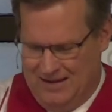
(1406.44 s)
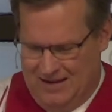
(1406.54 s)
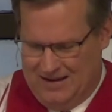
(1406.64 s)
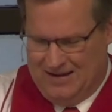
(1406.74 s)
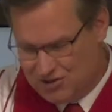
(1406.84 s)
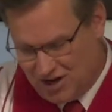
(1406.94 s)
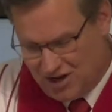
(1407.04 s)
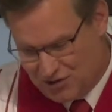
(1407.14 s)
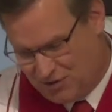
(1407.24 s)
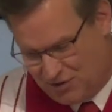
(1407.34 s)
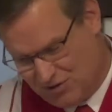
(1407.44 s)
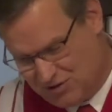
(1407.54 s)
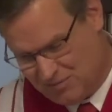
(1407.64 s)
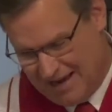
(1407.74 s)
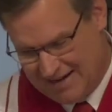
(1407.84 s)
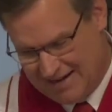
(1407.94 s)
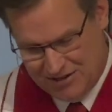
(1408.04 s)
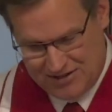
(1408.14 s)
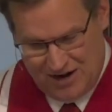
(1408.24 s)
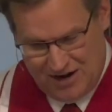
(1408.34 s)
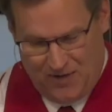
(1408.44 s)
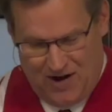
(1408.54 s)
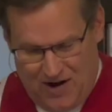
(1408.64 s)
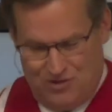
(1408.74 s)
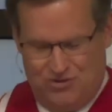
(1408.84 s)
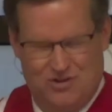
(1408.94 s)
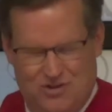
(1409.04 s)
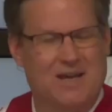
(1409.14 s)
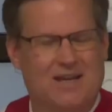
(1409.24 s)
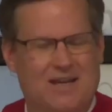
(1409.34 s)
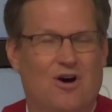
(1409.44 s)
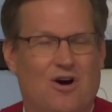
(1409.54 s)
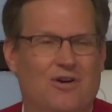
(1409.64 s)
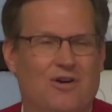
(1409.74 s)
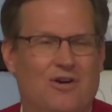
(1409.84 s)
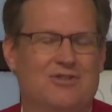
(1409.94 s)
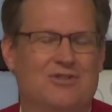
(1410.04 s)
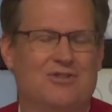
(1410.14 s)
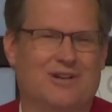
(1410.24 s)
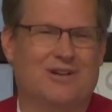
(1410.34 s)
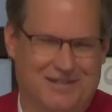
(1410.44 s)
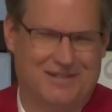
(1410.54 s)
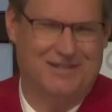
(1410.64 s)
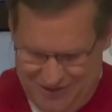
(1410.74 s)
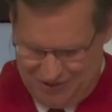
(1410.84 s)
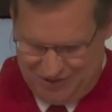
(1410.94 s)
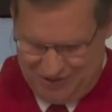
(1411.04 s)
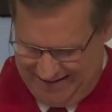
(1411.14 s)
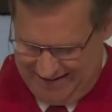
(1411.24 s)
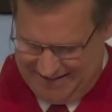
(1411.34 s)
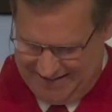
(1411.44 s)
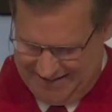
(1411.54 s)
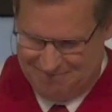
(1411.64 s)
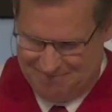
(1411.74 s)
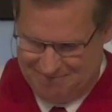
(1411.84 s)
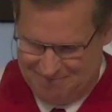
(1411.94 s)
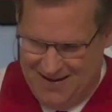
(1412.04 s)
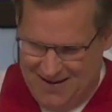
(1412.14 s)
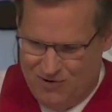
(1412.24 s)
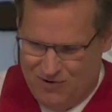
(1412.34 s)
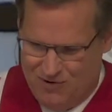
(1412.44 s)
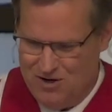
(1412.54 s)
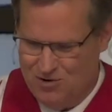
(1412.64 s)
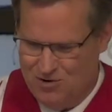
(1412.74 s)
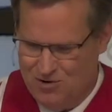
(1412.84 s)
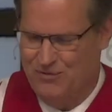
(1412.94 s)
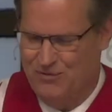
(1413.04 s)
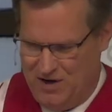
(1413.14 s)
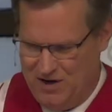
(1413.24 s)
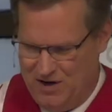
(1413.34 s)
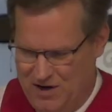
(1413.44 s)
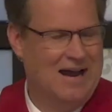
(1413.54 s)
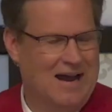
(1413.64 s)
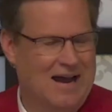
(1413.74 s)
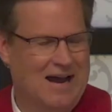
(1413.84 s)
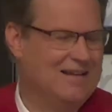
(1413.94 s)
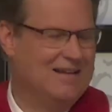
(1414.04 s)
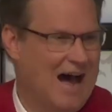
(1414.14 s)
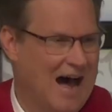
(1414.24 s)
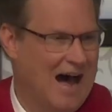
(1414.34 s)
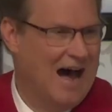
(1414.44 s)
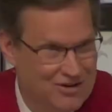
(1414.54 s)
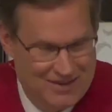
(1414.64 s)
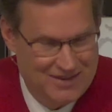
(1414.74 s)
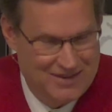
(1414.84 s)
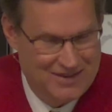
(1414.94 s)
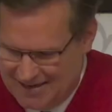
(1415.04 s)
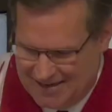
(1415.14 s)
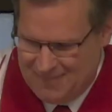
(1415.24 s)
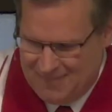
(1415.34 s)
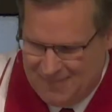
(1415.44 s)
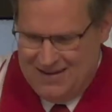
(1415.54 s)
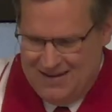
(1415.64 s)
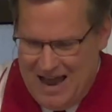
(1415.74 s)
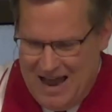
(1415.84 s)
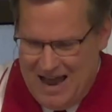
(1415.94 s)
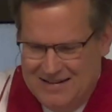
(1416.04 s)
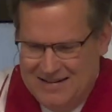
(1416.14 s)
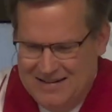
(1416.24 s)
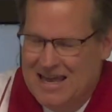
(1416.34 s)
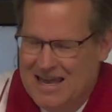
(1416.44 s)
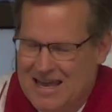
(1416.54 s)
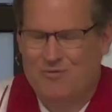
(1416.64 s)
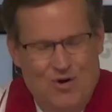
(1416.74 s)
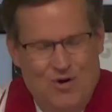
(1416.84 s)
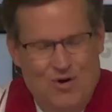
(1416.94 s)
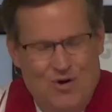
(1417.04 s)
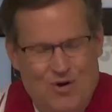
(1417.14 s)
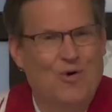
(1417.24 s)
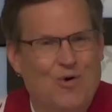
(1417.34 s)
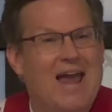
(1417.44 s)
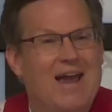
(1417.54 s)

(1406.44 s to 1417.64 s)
Now, this also throws some light on just how far a Christian may go in his loyalty to the state, doesn't it? When Peter wrote, "Fear God, honor the king," God came first for a